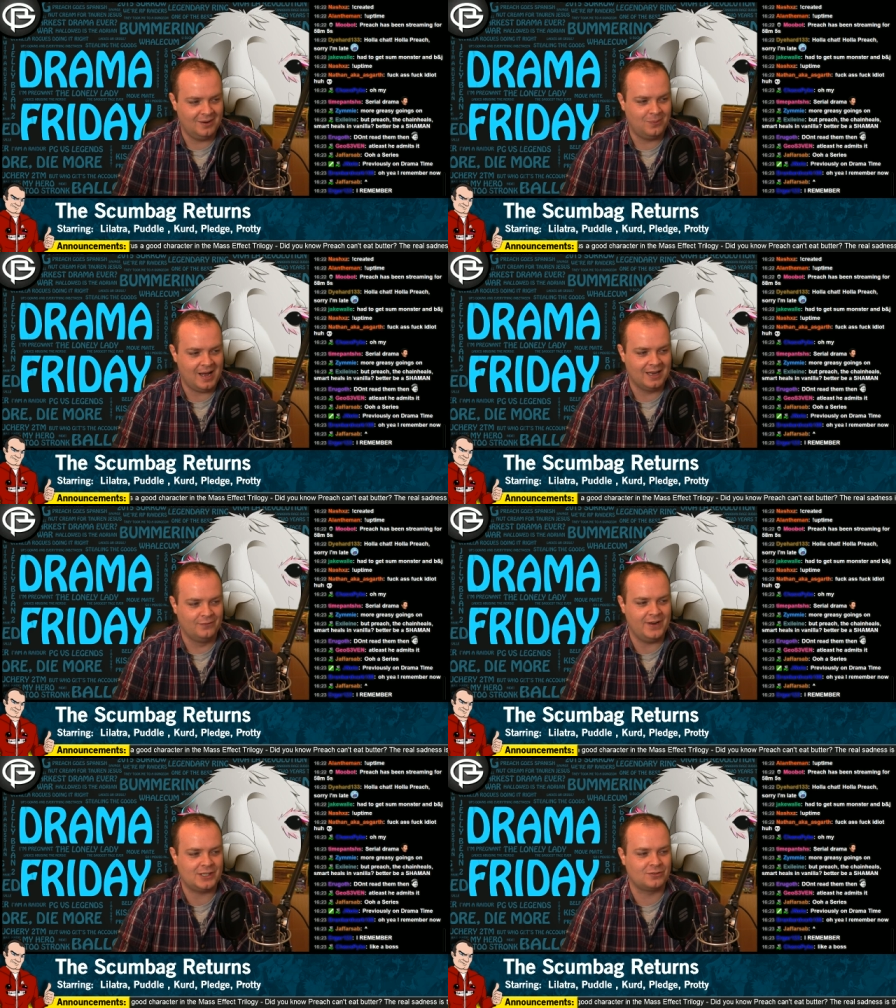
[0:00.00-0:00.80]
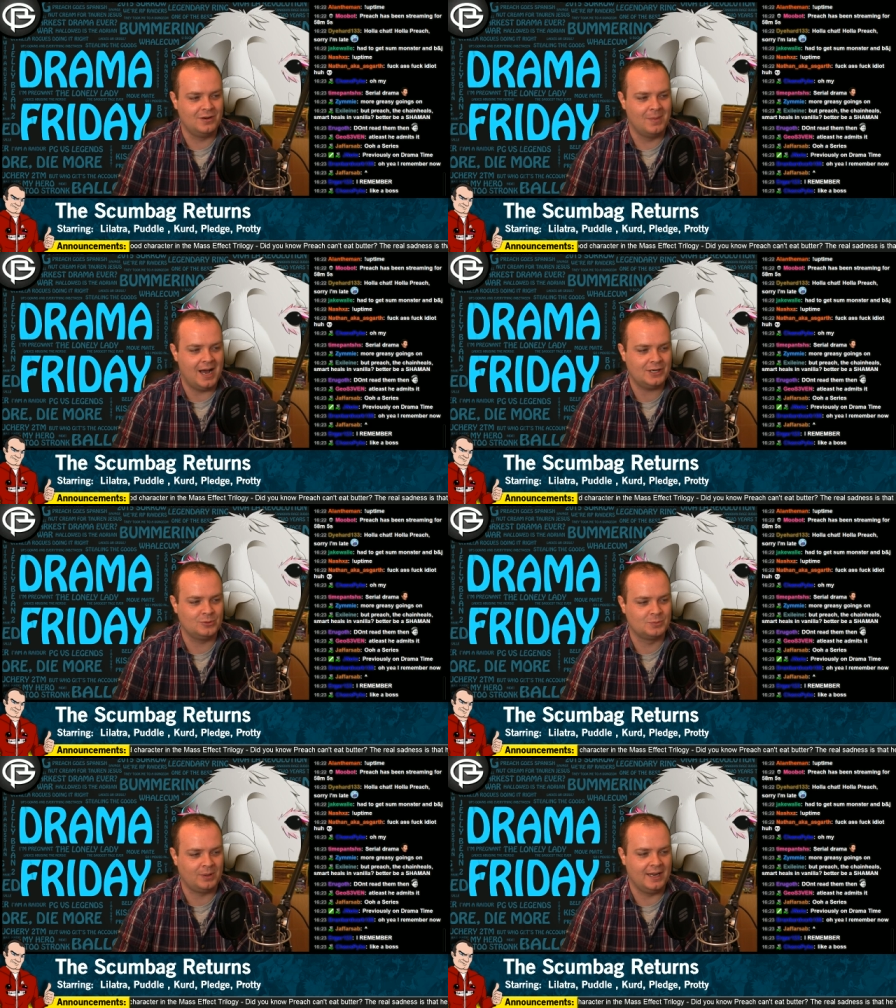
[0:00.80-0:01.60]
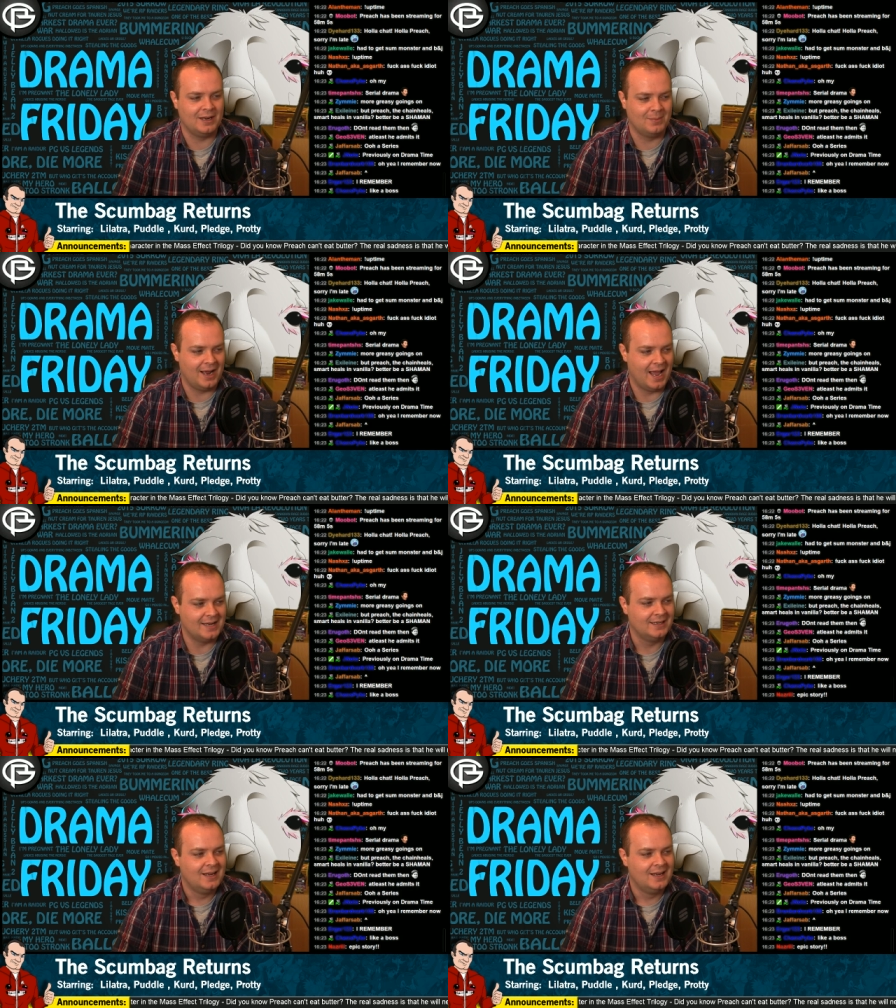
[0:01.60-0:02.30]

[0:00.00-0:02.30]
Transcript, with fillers: while the victory march was playing in my head